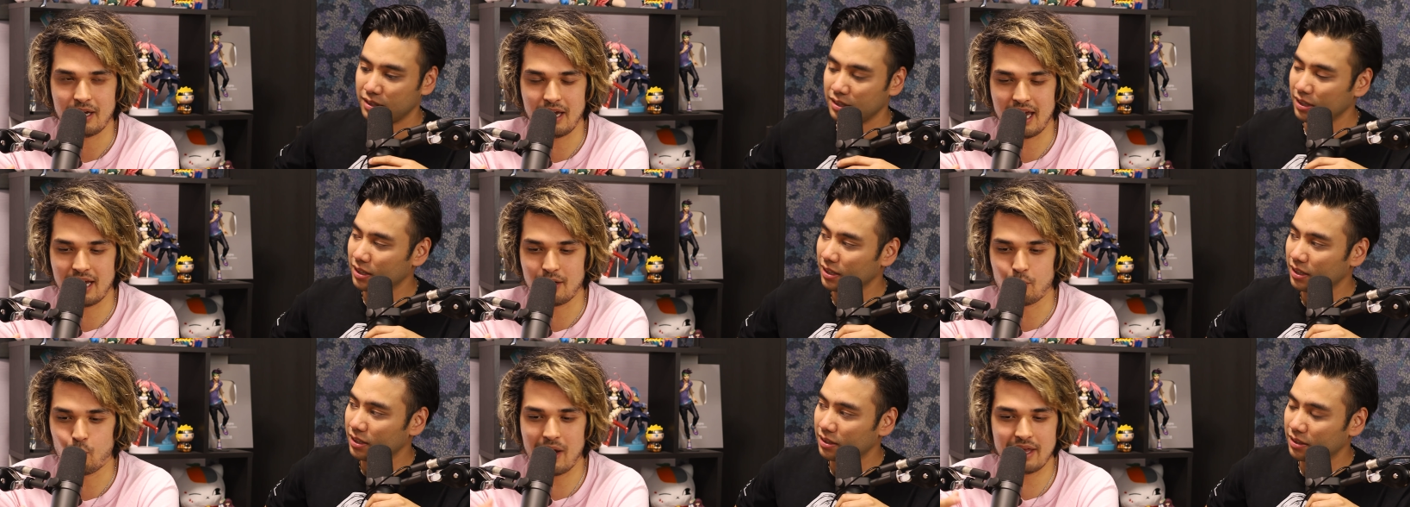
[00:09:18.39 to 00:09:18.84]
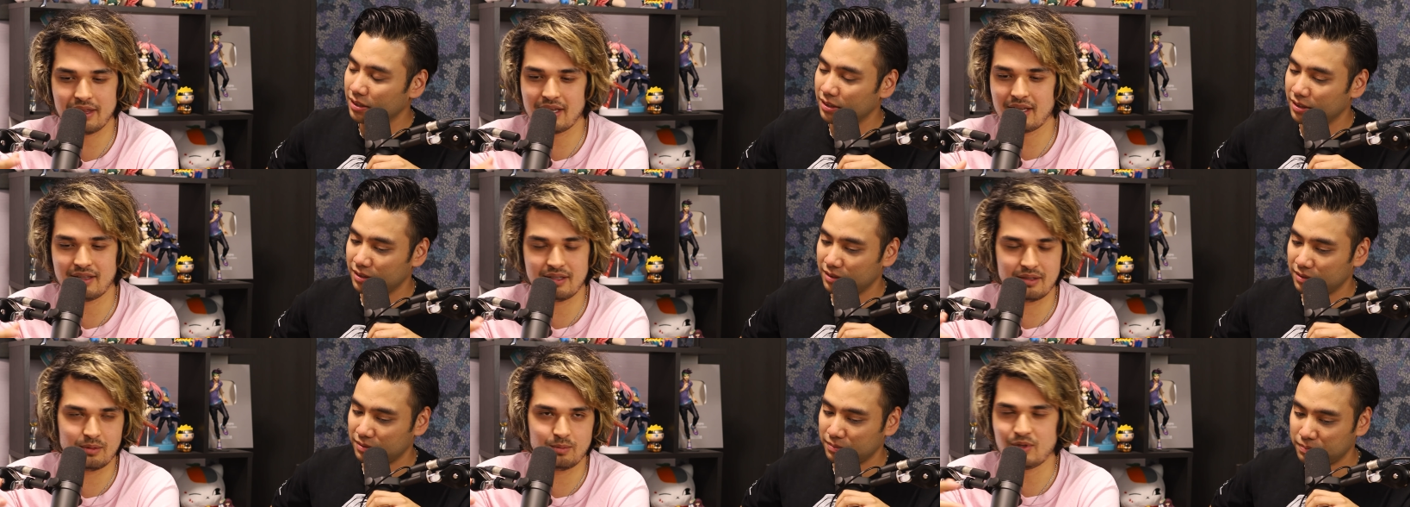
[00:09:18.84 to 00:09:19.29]
Speaker 1: And
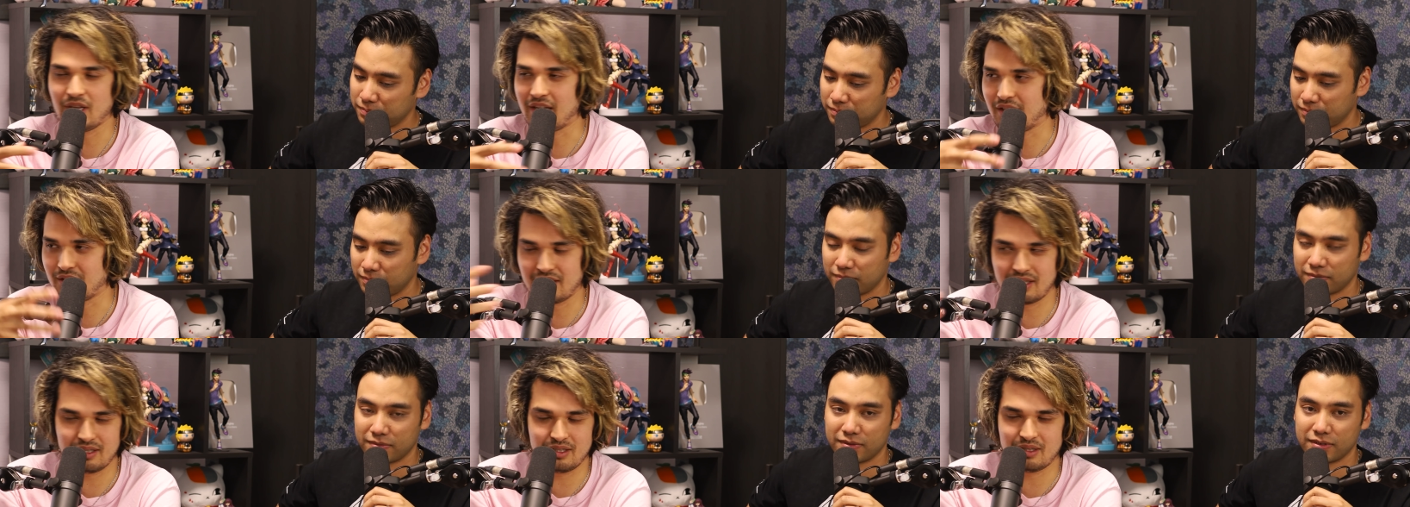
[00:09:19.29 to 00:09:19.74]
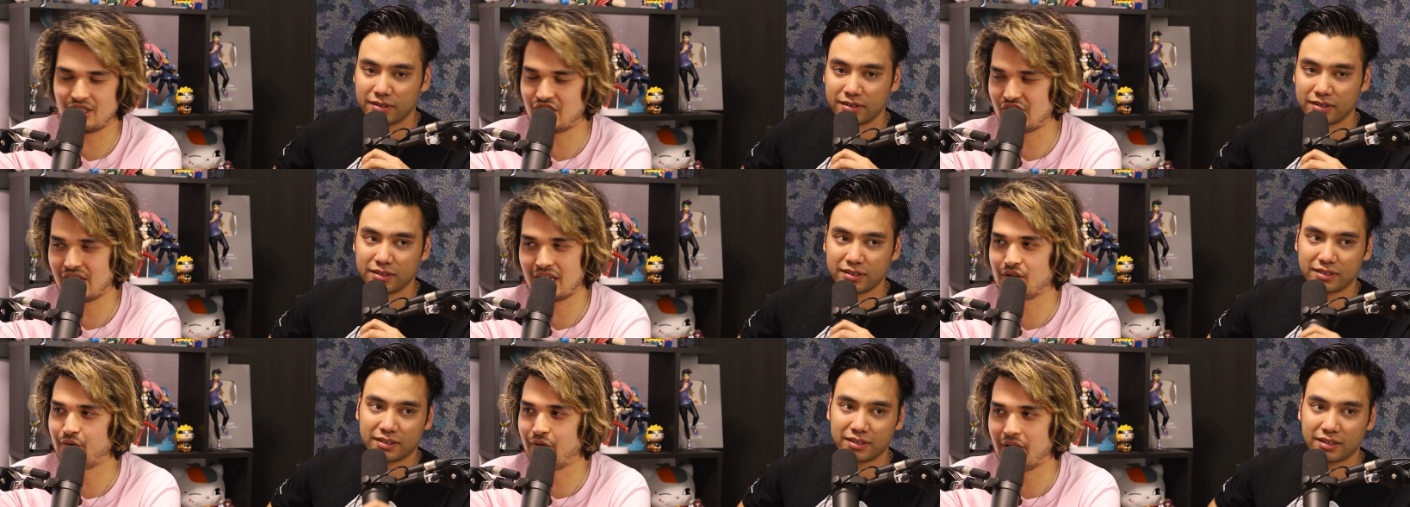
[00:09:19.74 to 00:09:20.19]
whether like
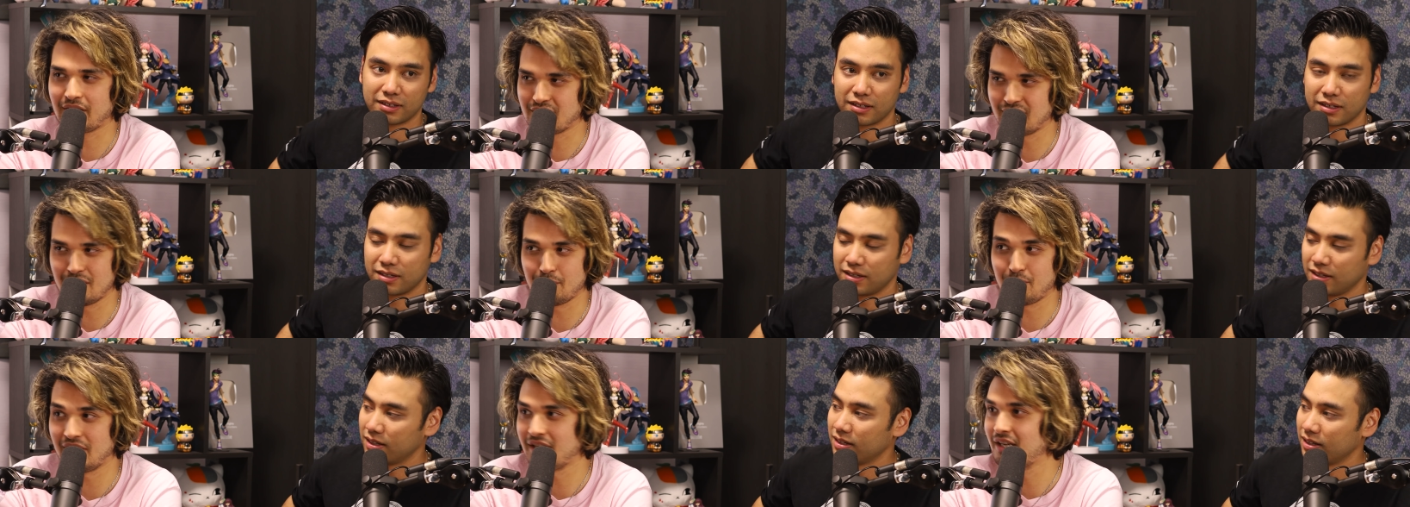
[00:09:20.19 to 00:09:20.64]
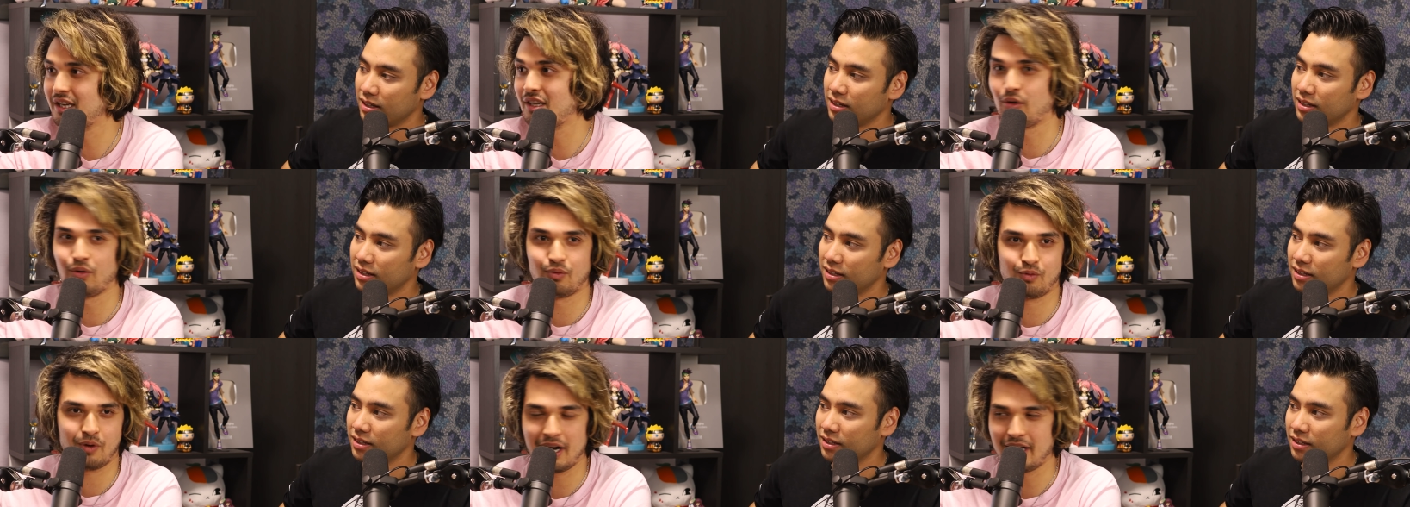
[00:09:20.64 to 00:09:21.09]
she gets fucked in the
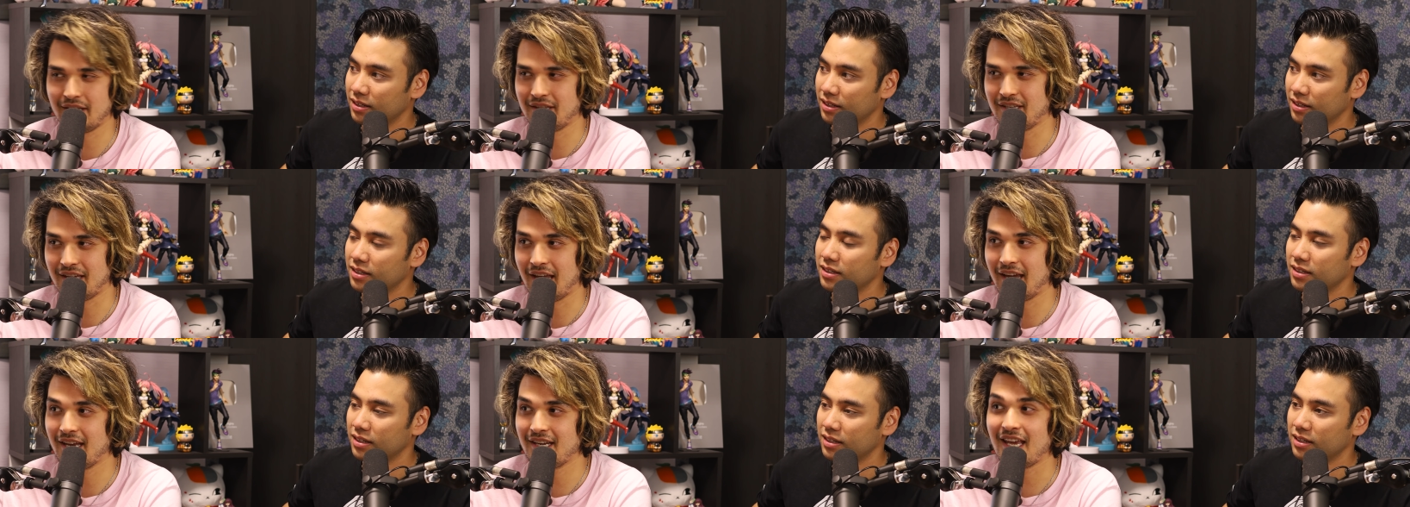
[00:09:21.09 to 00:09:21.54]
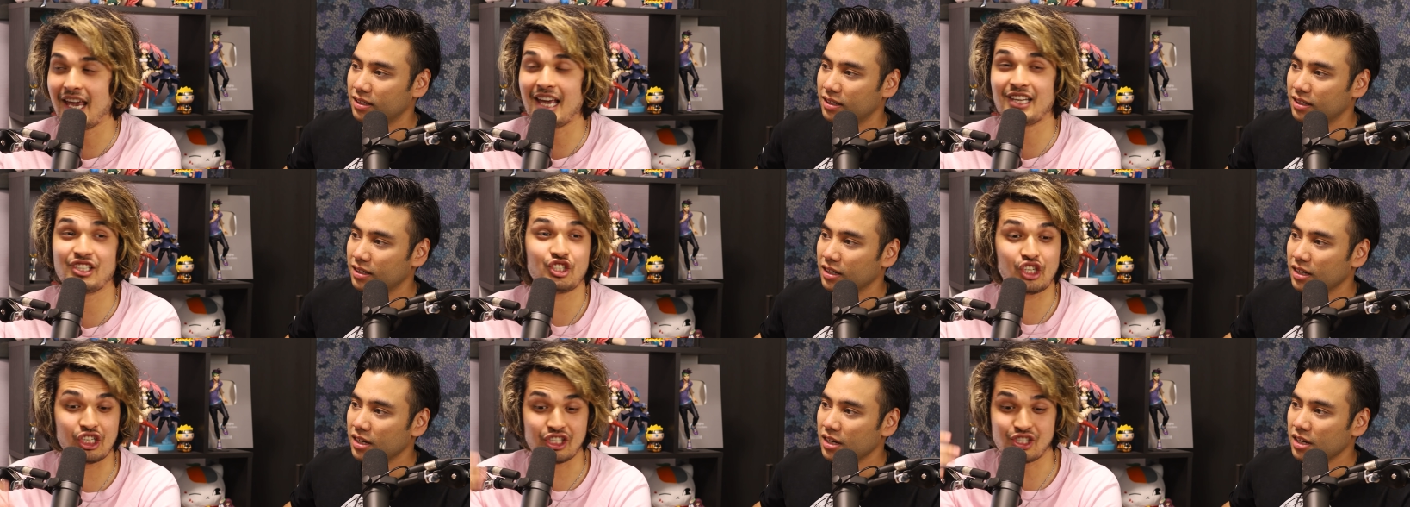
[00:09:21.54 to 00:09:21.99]
beginning or right at the end,
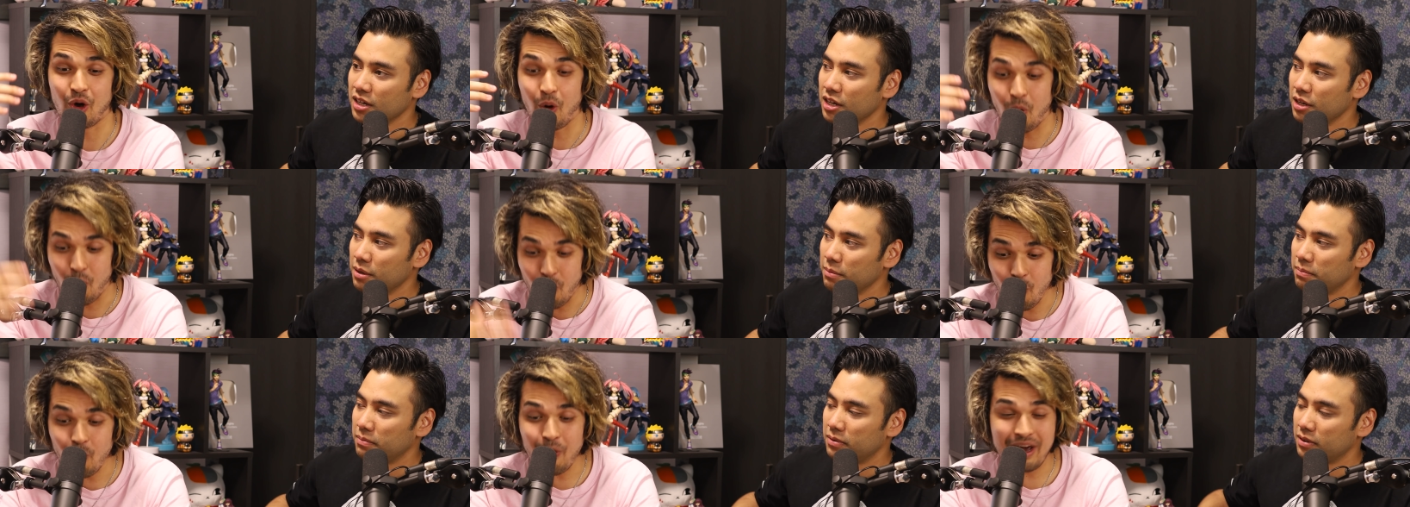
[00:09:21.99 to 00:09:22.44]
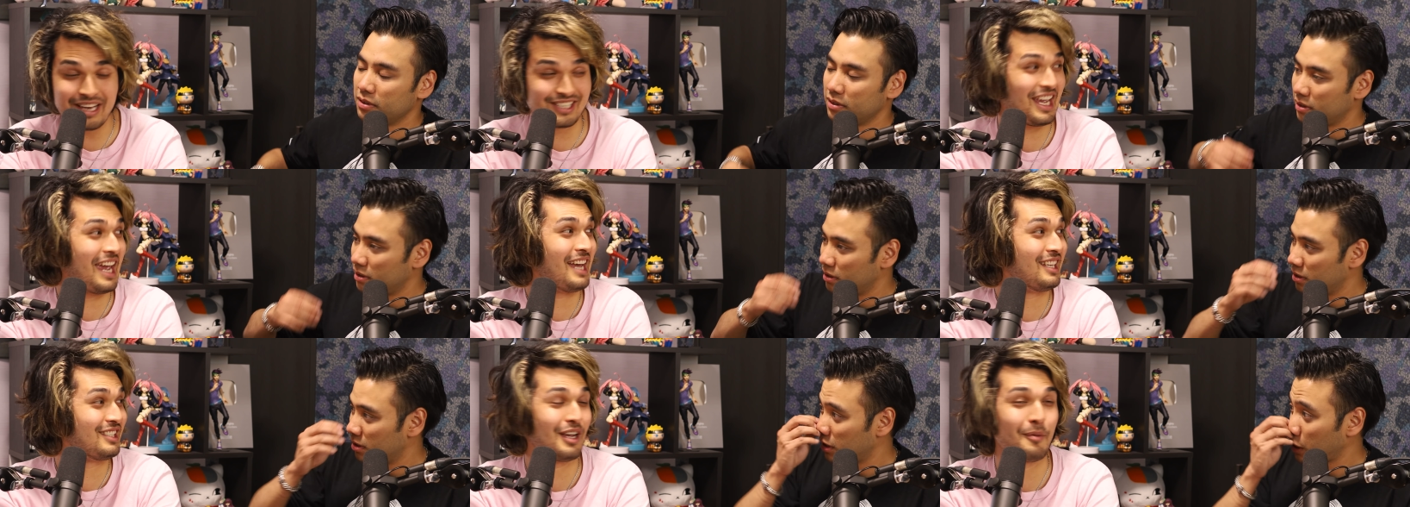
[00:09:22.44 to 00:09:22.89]
she's
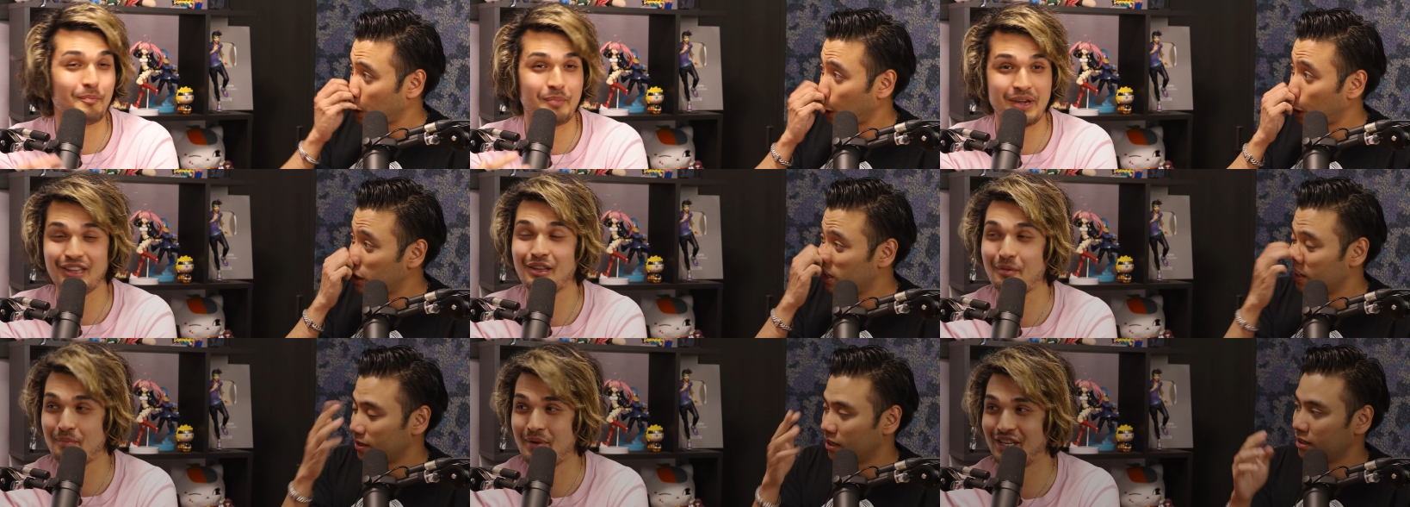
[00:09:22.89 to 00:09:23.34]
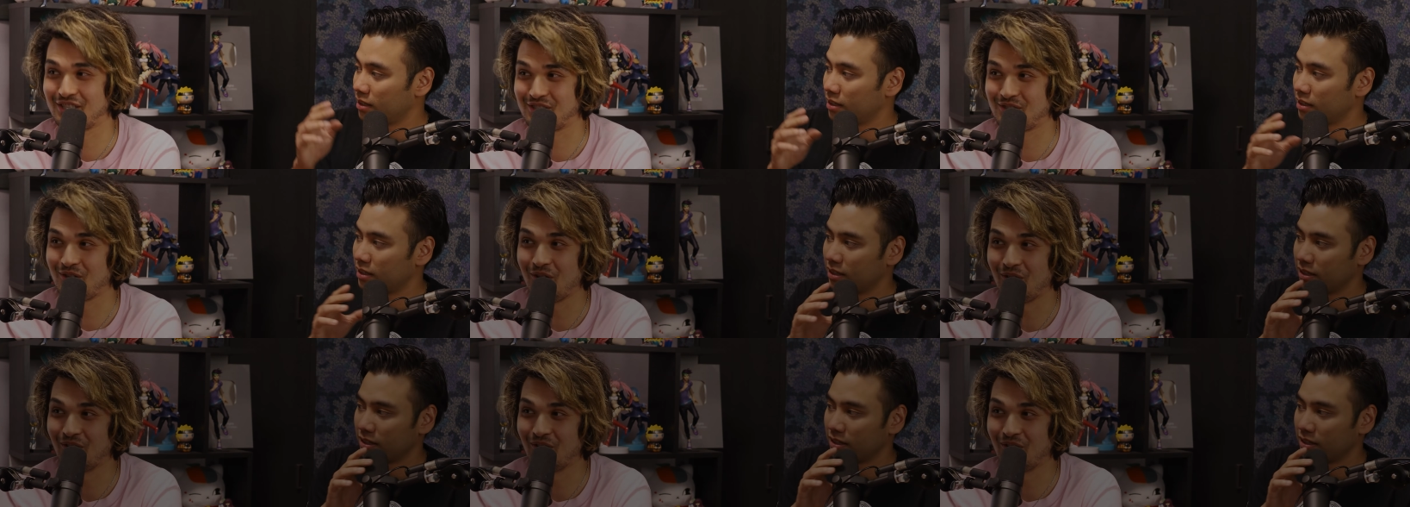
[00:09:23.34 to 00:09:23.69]
always ends up being the best